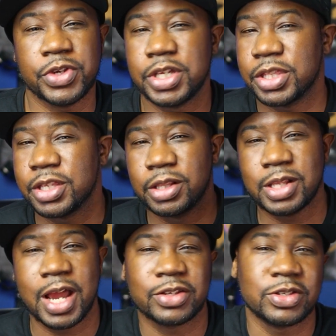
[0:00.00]
forget to
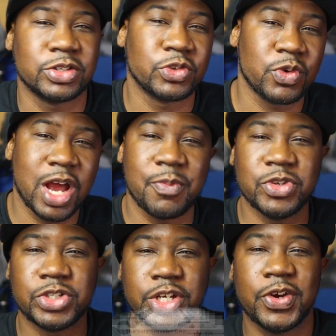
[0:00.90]
like, subscribe,
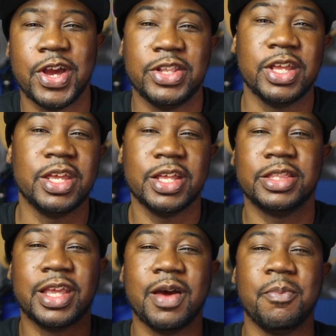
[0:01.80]
and share, and to
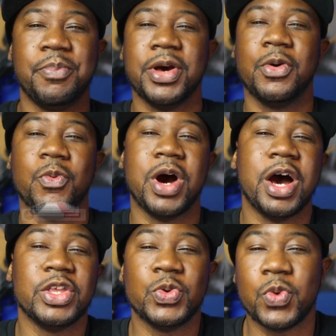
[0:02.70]
hit that bell
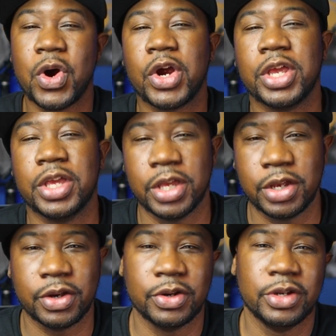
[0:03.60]
while you are
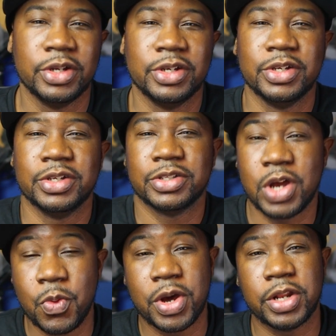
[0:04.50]
here.
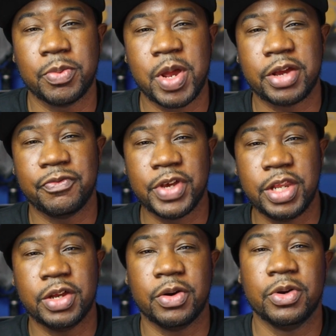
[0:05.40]
So I wanted to make a
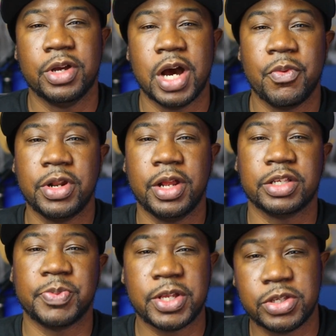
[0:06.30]
video. I wanted to
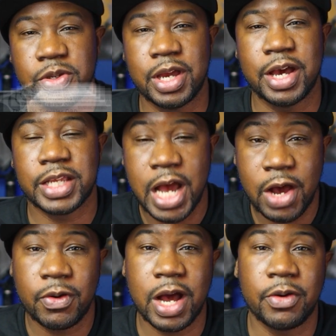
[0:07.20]
explain to you guys
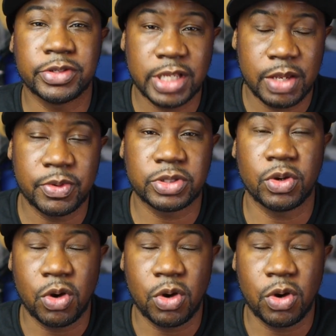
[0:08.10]
how I was able to